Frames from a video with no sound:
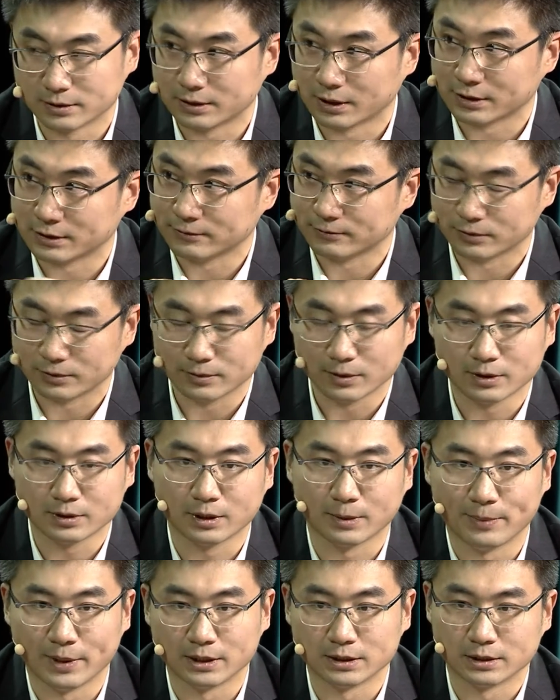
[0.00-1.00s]
that
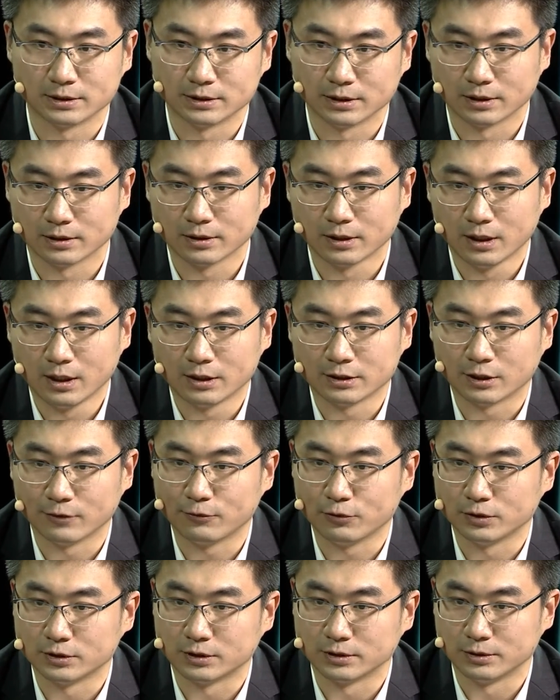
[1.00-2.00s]
depends on the
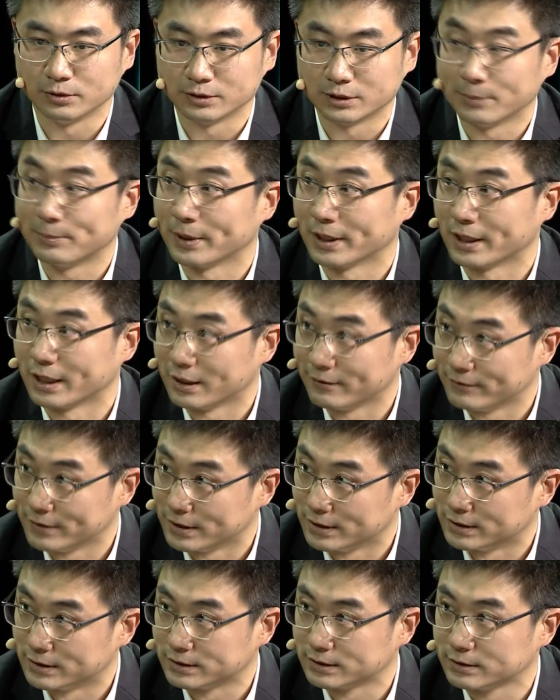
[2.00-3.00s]
different user
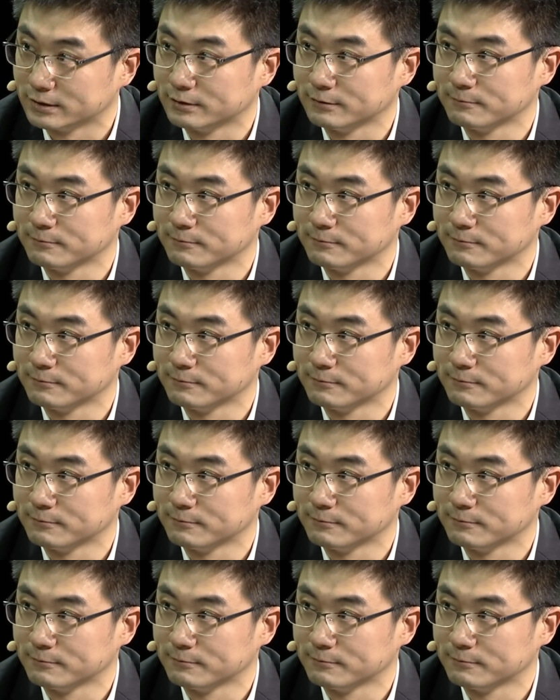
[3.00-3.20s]
behaviors.